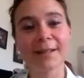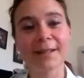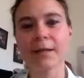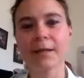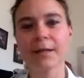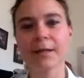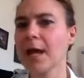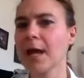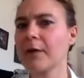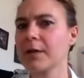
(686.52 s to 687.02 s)

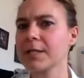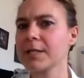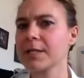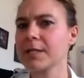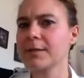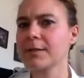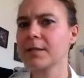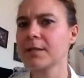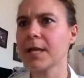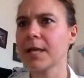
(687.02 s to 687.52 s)
Garrett
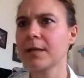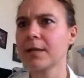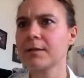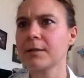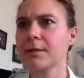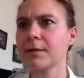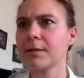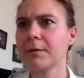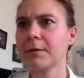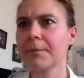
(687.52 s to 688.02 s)

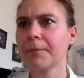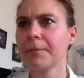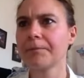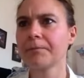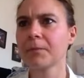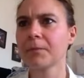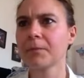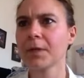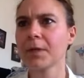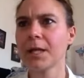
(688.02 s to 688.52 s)
hesitates.
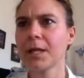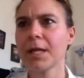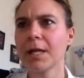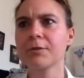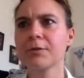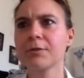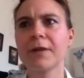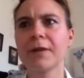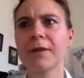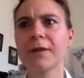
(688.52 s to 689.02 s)

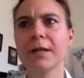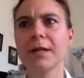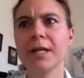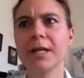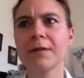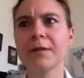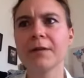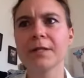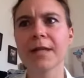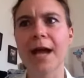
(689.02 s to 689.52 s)
Israfel
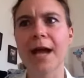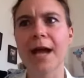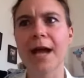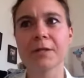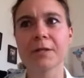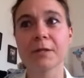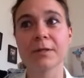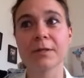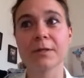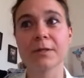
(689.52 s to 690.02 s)
lifts Garrett
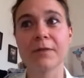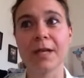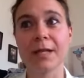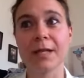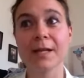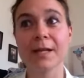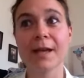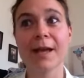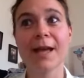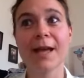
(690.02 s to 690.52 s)
to his
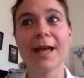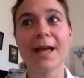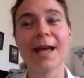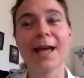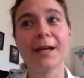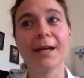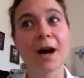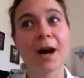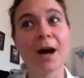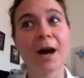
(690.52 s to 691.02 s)
feet
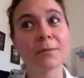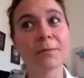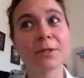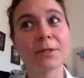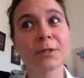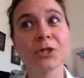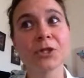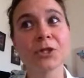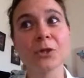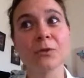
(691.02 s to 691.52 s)
and hums the
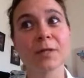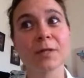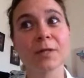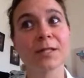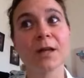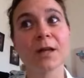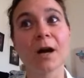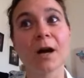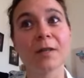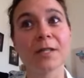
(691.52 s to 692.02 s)
tune to
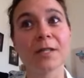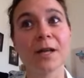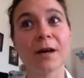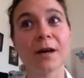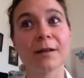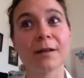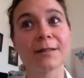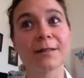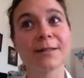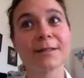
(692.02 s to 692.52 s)
start the
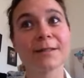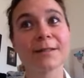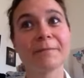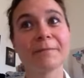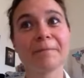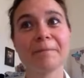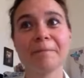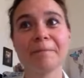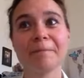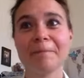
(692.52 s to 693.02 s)
dance.
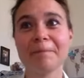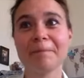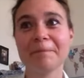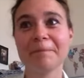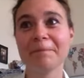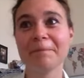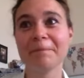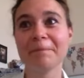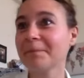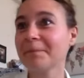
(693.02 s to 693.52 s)

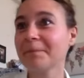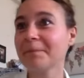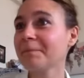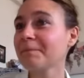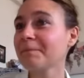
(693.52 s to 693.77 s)
Mm-hmm.